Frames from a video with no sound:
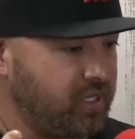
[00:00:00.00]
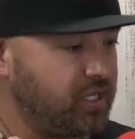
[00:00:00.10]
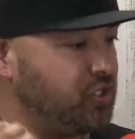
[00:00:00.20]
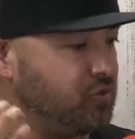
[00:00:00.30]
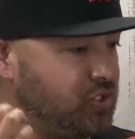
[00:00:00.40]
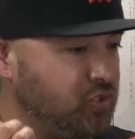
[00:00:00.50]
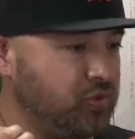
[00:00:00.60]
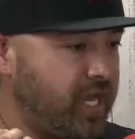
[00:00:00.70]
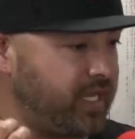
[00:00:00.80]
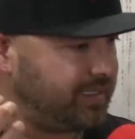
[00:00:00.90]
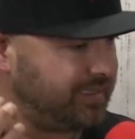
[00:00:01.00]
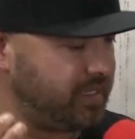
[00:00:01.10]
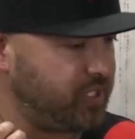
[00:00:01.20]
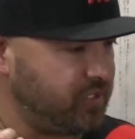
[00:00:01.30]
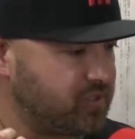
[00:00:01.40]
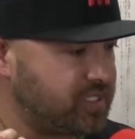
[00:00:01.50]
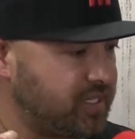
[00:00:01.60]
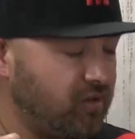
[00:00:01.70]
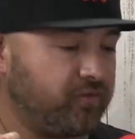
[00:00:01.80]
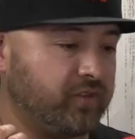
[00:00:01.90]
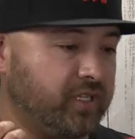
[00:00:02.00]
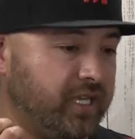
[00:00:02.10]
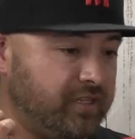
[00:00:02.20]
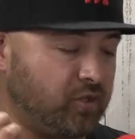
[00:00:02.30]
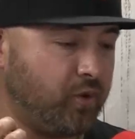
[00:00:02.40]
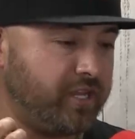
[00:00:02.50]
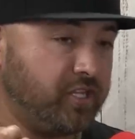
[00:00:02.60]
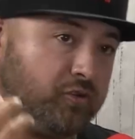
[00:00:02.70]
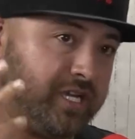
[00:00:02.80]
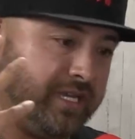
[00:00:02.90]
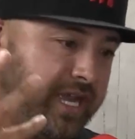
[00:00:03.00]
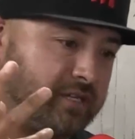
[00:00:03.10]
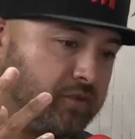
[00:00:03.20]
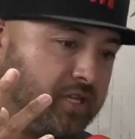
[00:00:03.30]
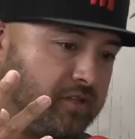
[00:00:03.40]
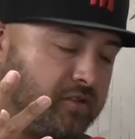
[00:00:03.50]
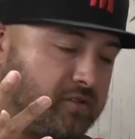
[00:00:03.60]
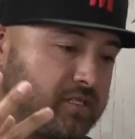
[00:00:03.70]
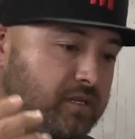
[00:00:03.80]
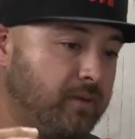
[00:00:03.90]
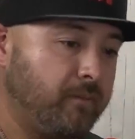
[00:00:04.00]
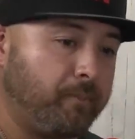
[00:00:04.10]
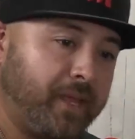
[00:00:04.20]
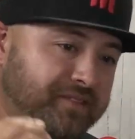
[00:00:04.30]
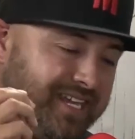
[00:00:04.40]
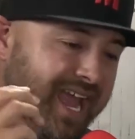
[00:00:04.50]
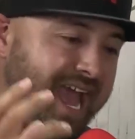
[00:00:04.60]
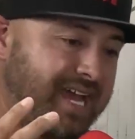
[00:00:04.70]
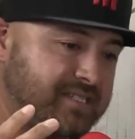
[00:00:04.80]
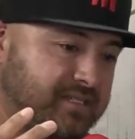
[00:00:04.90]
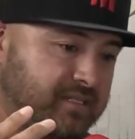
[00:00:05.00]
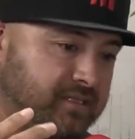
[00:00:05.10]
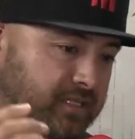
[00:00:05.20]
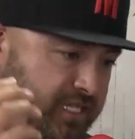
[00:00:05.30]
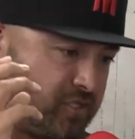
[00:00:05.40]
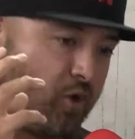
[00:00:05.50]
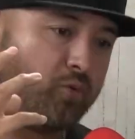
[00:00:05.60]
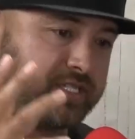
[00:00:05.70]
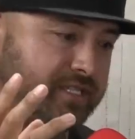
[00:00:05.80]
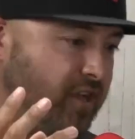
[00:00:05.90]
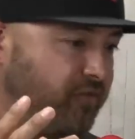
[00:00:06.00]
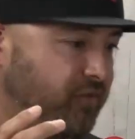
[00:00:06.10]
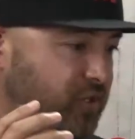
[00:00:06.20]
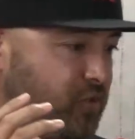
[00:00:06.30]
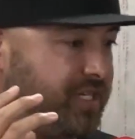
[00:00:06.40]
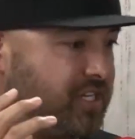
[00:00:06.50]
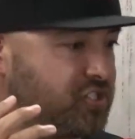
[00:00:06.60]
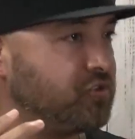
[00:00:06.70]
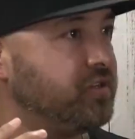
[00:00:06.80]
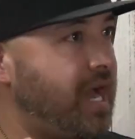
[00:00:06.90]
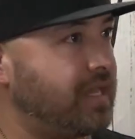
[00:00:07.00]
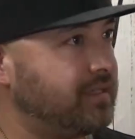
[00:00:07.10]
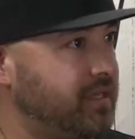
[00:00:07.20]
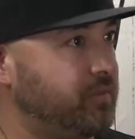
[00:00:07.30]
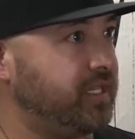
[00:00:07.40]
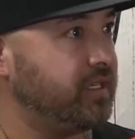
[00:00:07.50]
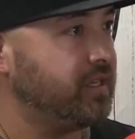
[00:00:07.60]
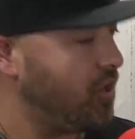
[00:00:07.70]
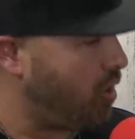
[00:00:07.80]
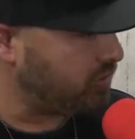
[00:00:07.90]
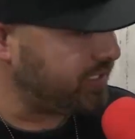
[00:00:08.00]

you do not limit yourself mm-hmm. in the way that you connect with others. The ask is always there for you because you're not limited. Only